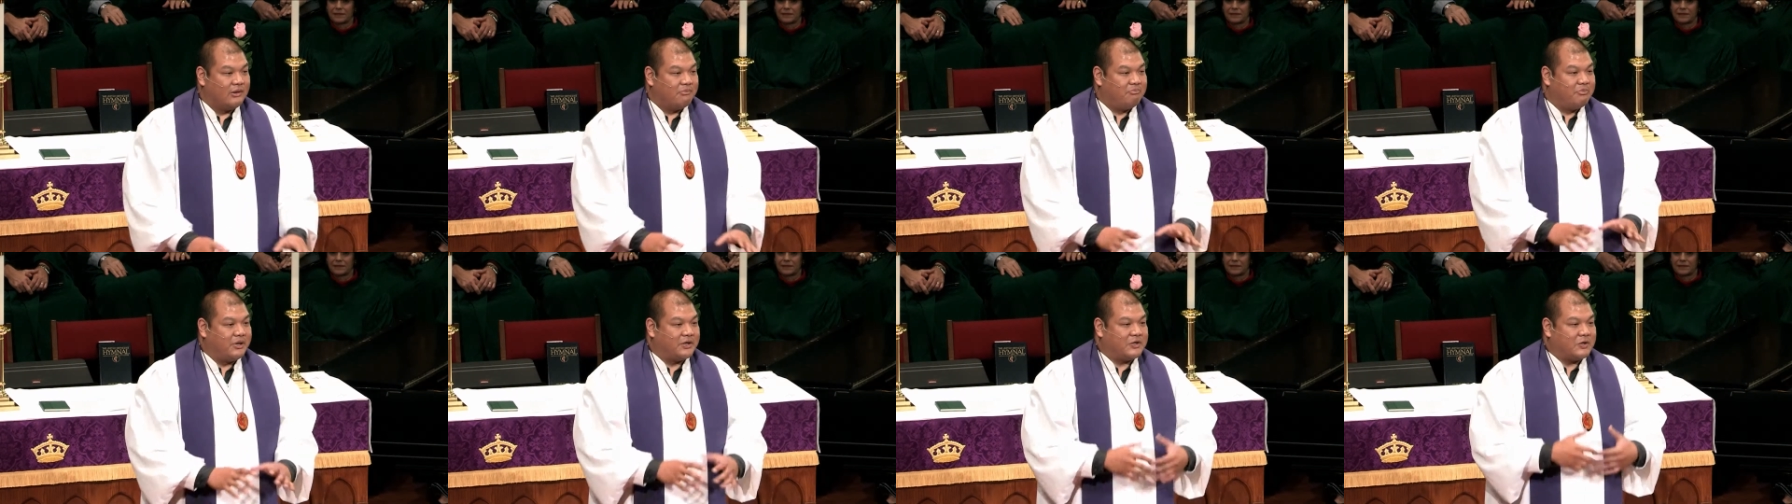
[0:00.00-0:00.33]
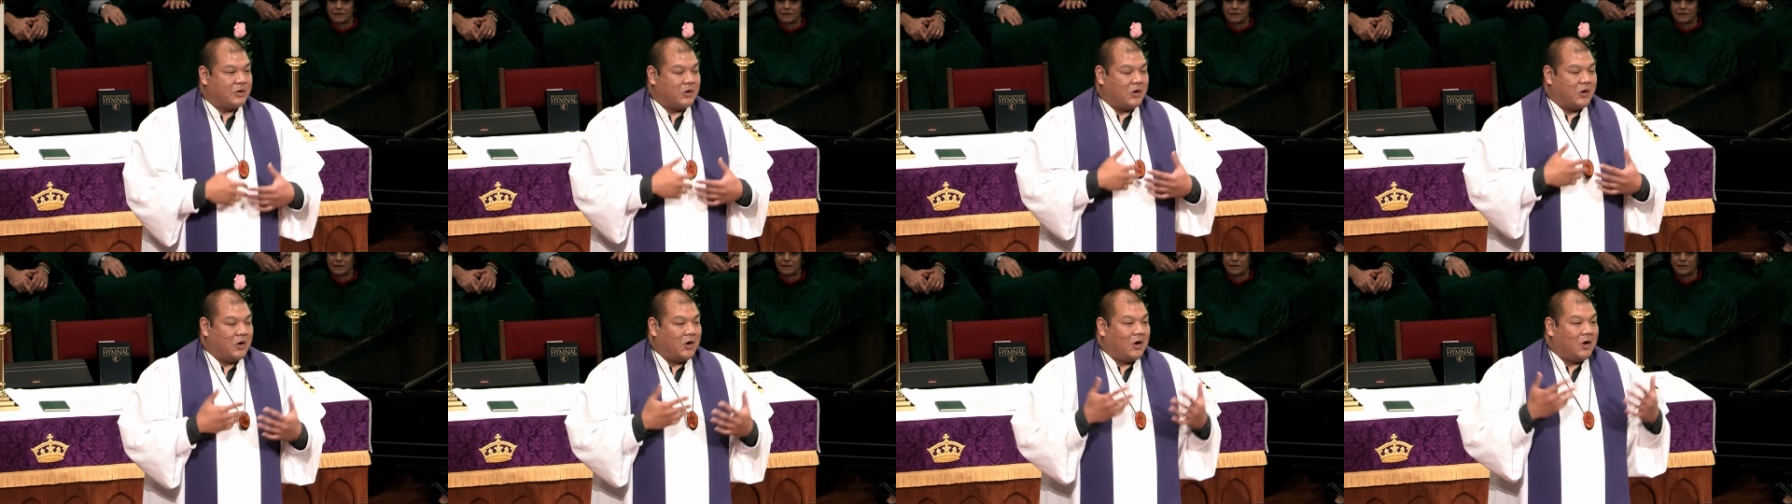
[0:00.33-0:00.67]
but
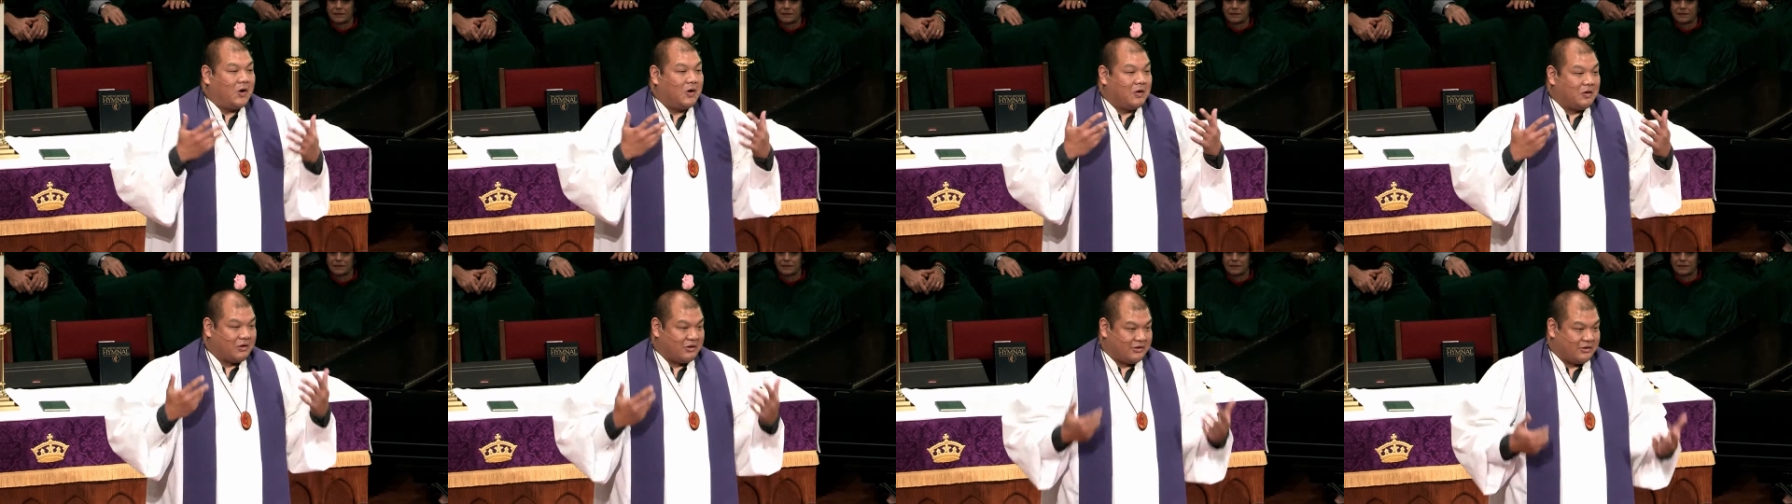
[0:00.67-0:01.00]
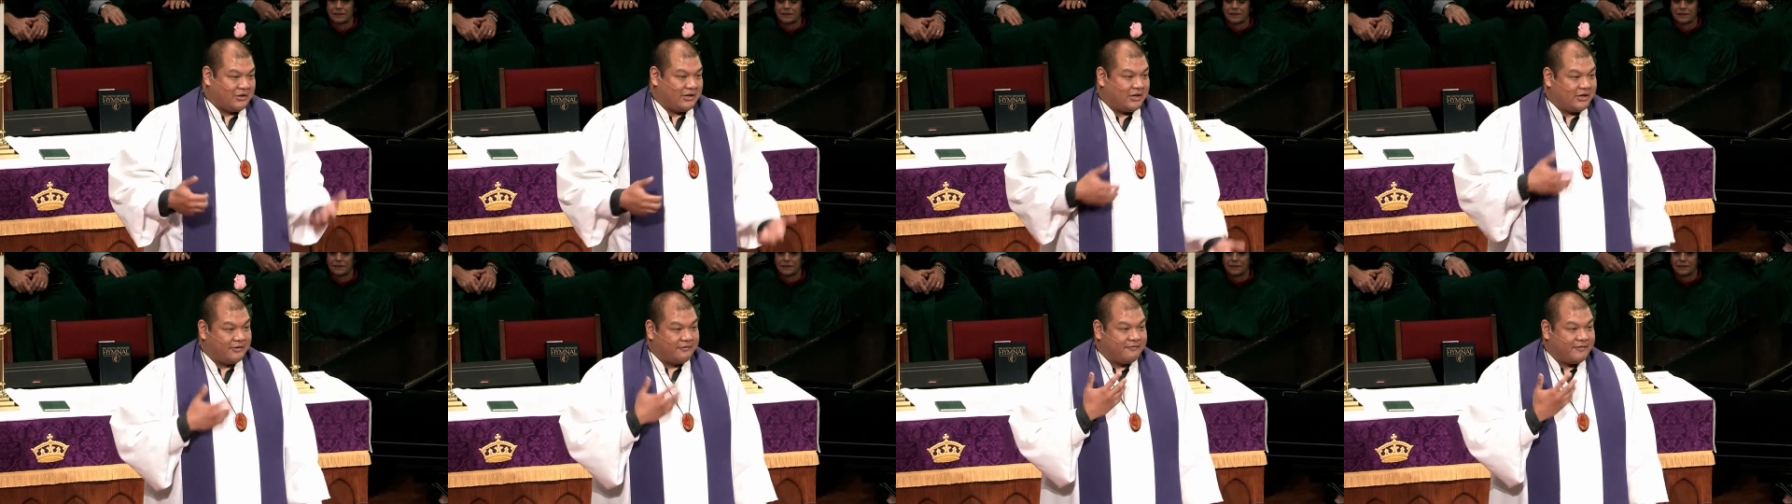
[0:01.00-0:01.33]

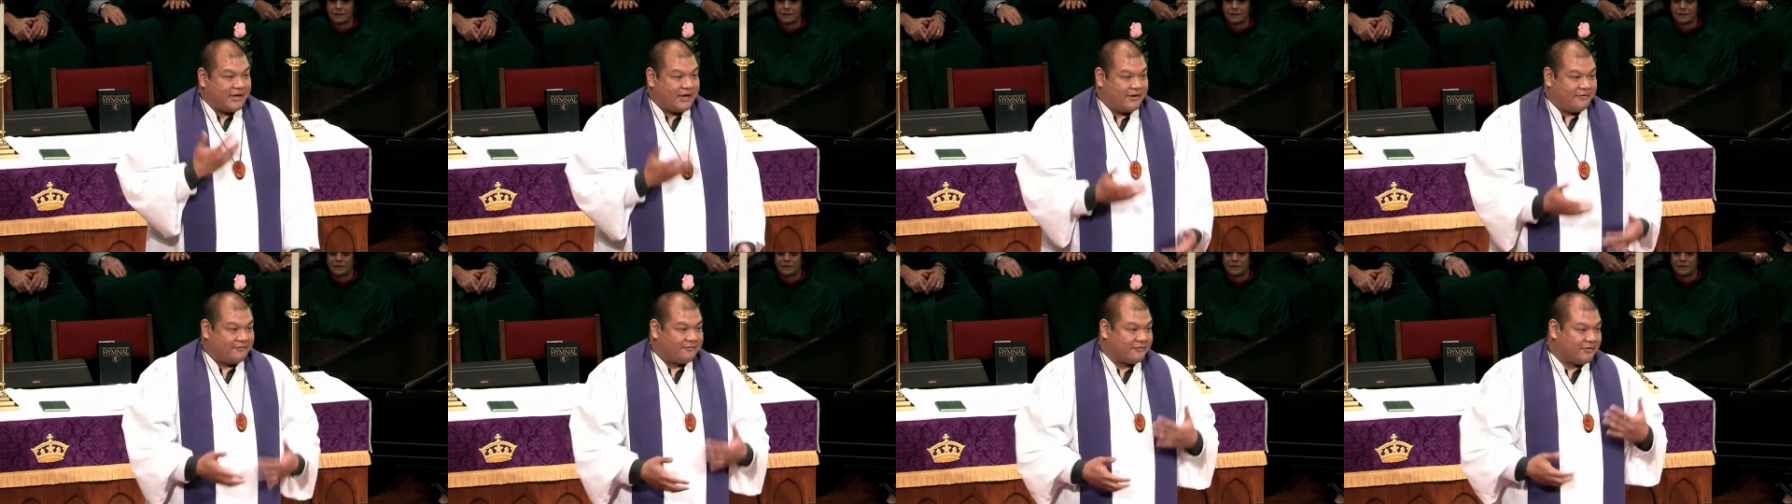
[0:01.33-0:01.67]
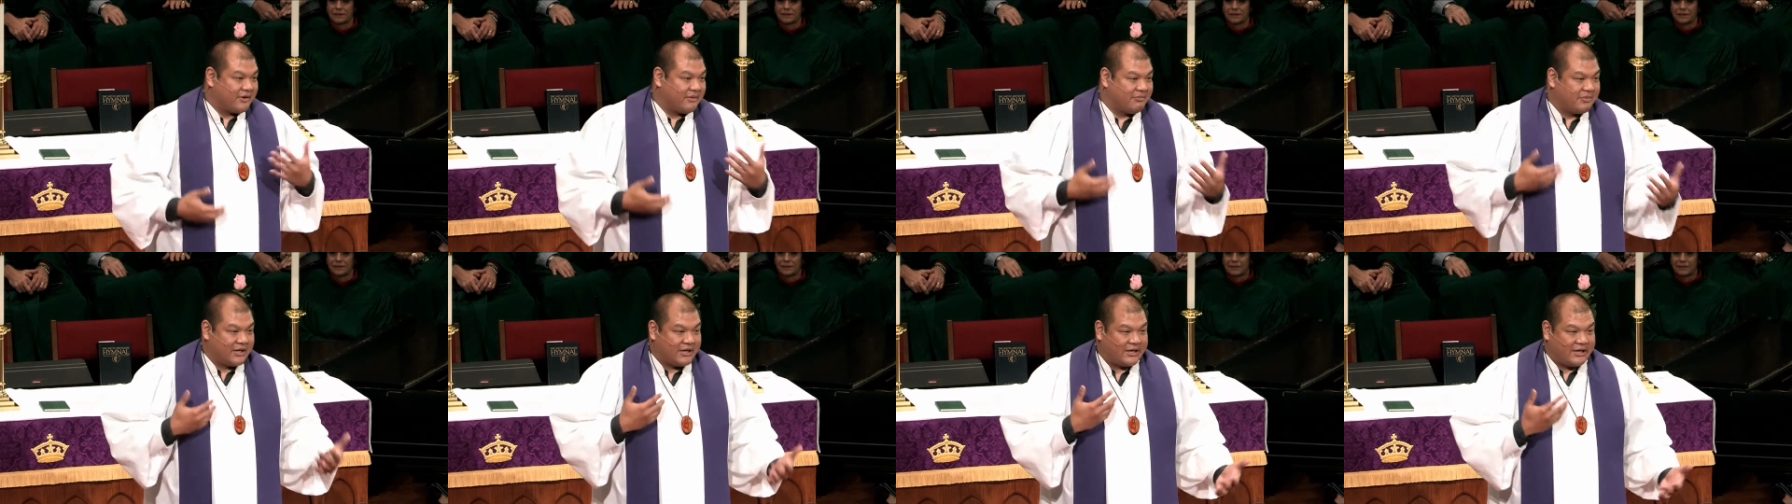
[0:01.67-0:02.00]
all of
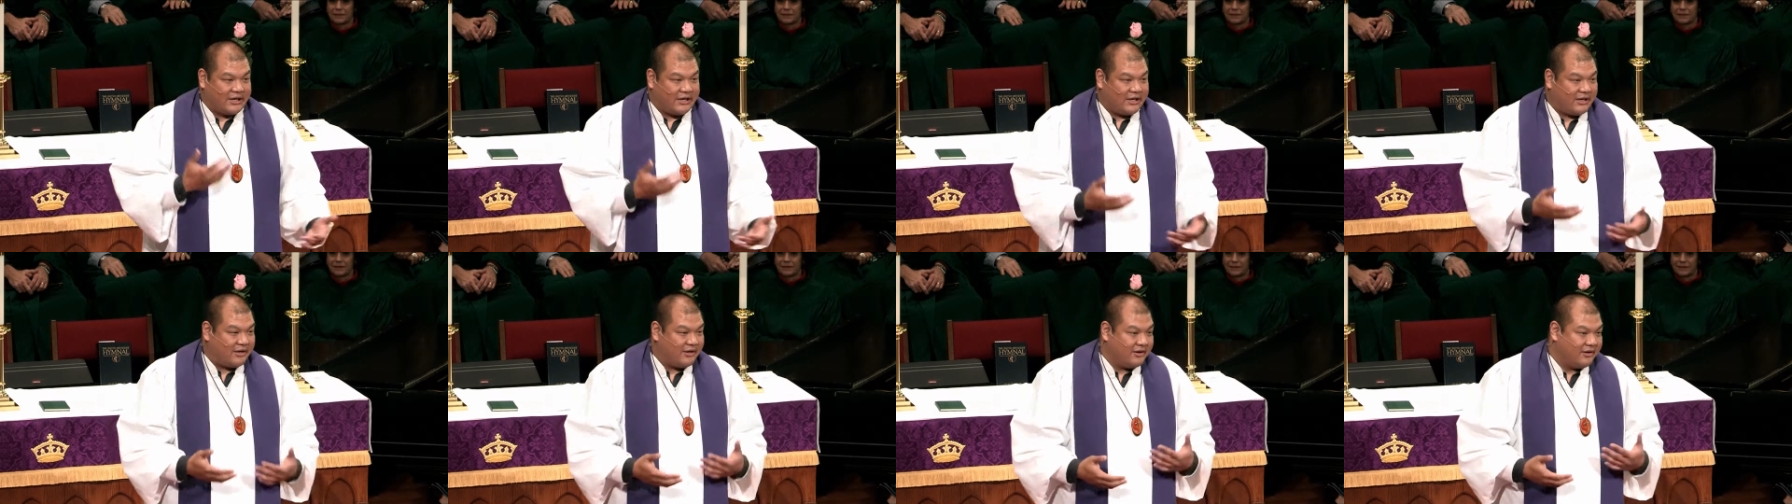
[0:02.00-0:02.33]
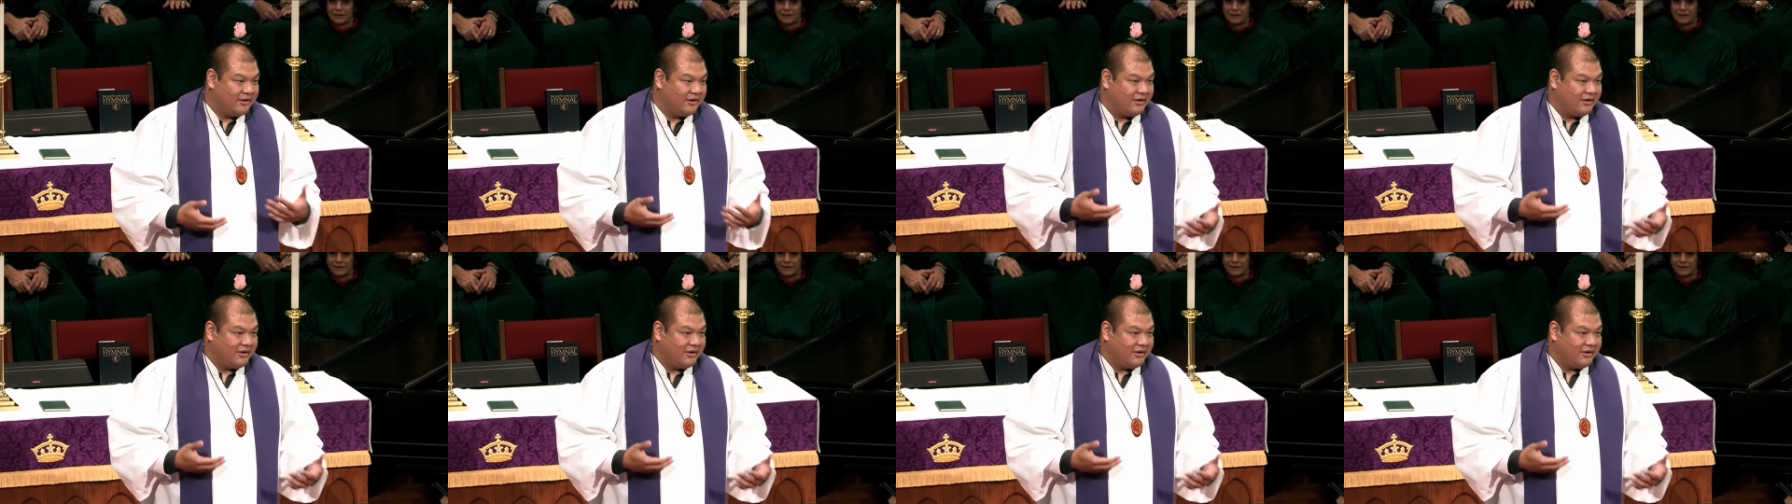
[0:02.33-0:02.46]
everybody